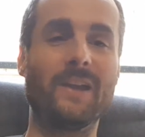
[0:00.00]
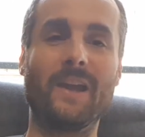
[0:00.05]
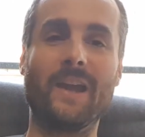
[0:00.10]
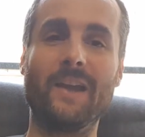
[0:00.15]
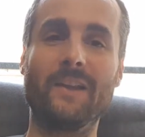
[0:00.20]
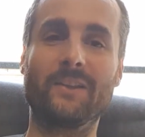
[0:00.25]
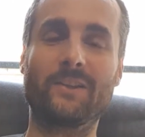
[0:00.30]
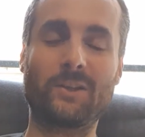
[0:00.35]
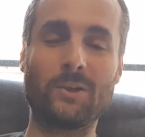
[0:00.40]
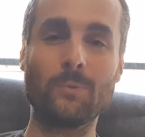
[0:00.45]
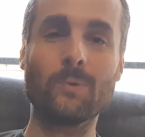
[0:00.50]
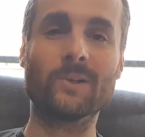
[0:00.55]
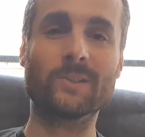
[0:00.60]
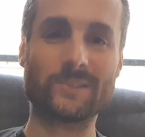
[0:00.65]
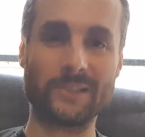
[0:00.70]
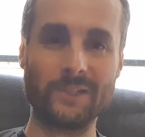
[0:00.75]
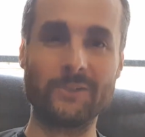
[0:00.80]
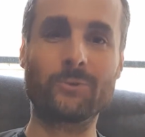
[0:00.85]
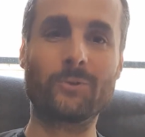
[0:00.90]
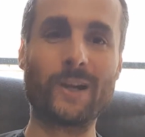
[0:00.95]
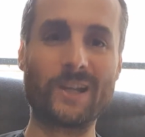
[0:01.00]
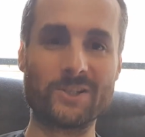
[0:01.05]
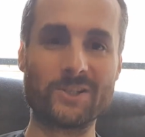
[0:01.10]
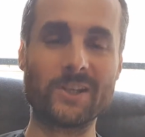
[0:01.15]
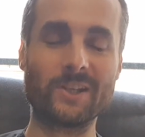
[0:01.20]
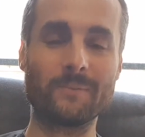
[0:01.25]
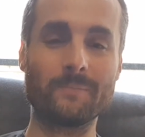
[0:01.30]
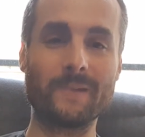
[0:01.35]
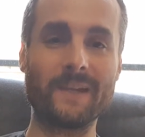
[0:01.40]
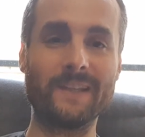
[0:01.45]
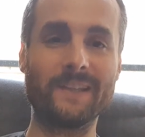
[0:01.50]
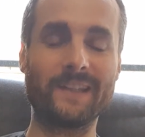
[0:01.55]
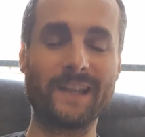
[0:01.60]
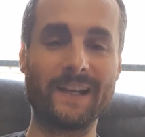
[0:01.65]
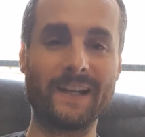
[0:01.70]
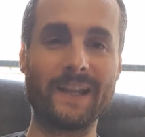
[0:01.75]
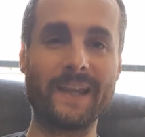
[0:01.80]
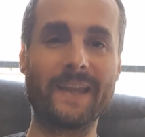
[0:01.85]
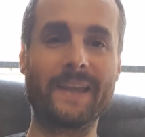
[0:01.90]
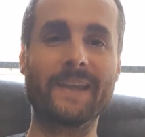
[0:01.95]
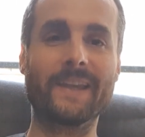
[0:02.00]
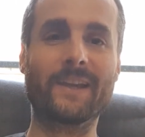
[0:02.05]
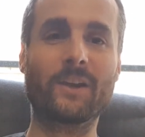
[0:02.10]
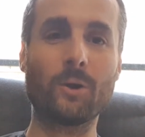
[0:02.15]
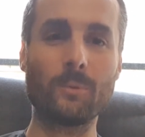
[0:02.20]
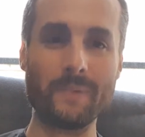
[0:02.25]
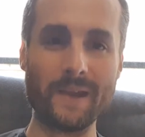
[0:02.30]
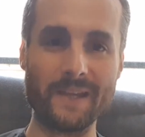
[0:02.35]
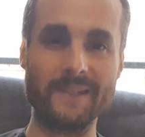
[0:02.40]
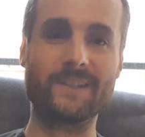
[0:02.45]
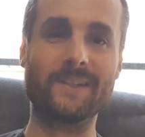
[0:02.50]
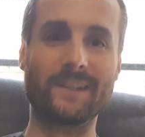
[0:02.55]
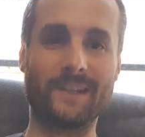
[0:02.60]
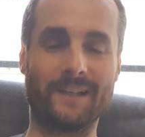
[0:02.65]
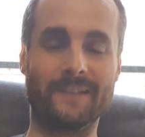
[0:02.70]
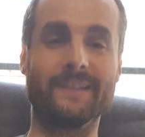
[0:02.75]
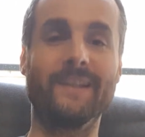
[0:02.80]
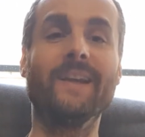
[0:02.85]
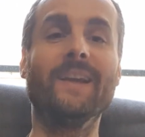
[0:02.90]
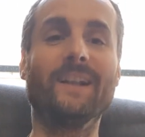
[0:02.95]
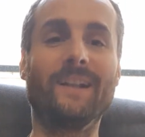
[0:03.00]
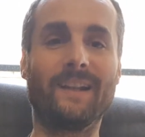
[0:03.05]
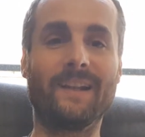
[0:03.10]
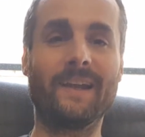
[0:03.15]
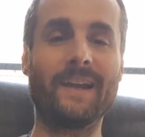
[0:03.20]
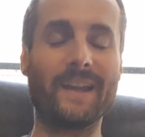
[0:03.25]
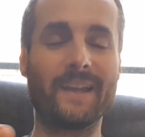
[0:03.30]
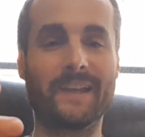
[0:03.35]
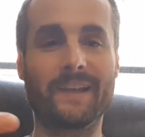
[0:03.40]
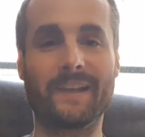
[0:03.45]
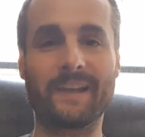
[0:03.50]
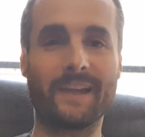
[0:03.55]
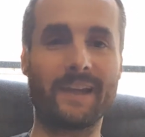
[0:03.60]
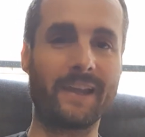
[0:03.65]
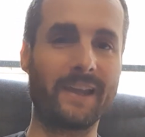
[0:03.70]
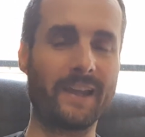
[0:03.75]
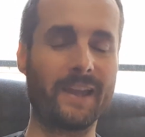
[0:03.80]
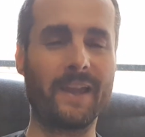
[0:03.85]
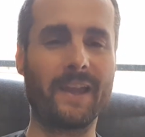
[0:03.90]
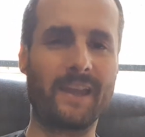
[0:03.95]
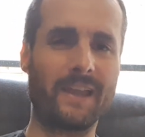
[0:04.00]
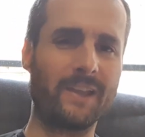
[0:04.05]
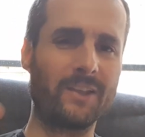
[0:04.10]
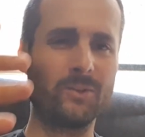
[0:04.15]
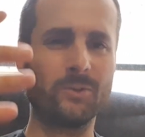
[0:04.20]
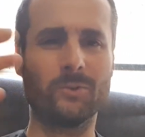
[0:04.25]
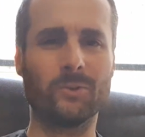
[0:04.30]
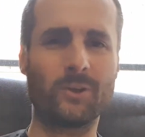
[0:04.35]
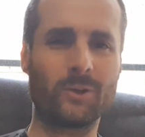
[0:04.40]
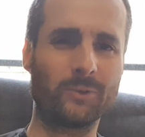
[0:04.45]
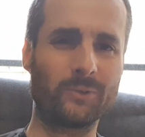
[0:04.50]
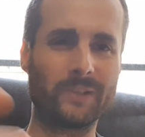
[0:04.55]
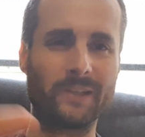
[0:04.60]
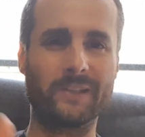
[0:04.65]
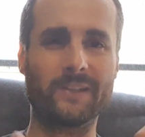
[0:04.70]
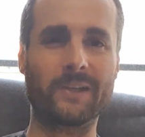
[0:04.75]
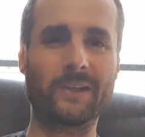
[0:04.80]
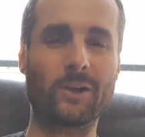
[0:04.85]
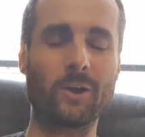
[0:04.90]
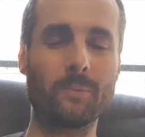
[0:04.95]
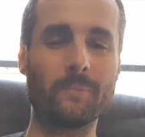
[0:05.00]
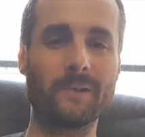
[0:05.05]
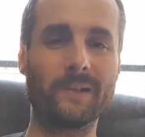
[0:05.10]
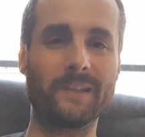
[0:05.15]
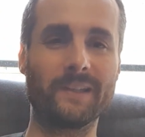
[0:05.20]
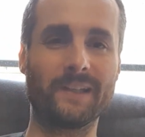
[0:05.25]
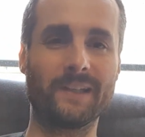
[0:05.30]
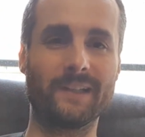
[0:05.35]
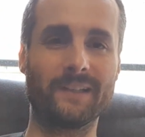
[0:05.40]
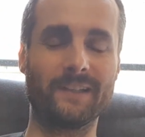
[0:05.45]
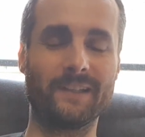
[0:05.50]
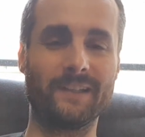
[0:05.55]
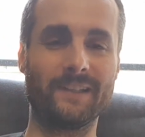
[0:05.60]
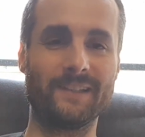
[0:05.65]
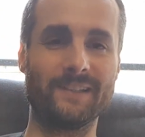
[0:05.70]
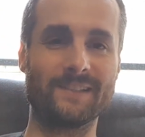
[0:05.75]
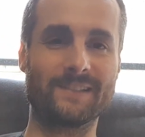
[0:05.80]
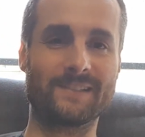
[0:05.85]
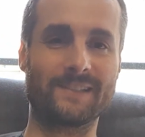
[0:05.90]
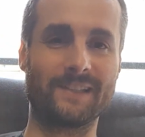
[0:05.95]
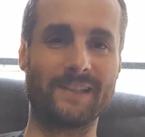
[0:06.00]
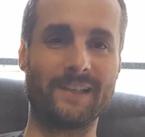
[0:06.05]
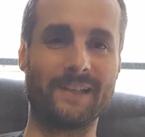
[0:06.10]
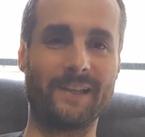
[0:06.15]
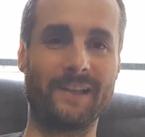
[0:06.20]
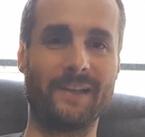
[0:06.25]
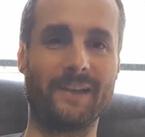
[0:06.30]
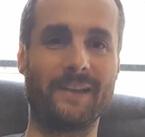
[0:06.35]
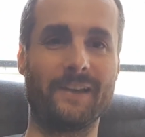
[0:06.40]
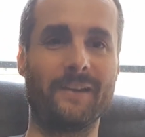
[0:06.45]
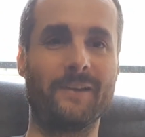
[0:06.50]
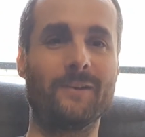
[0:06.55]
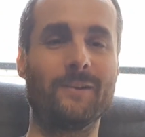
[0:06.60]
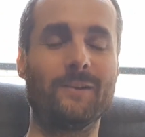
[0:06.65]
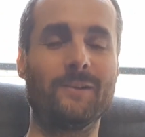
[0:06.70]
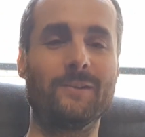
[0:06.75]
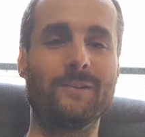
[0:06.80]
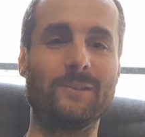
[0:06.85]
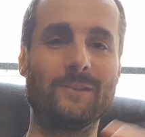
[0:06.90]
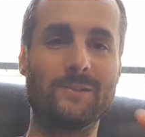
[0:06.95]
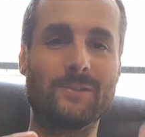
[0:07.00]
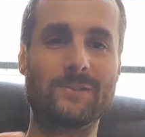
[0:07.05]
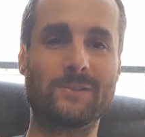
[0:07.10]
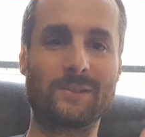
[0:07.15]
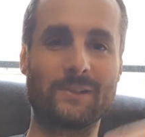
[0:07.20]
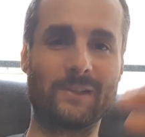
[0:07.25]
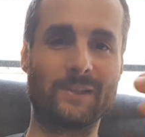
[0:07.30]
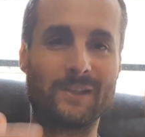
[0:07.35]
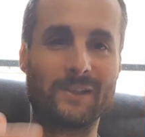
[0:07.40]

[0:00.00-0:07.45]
and he was in Russian media like a comedian, like uh, you know the the comedian is uh, is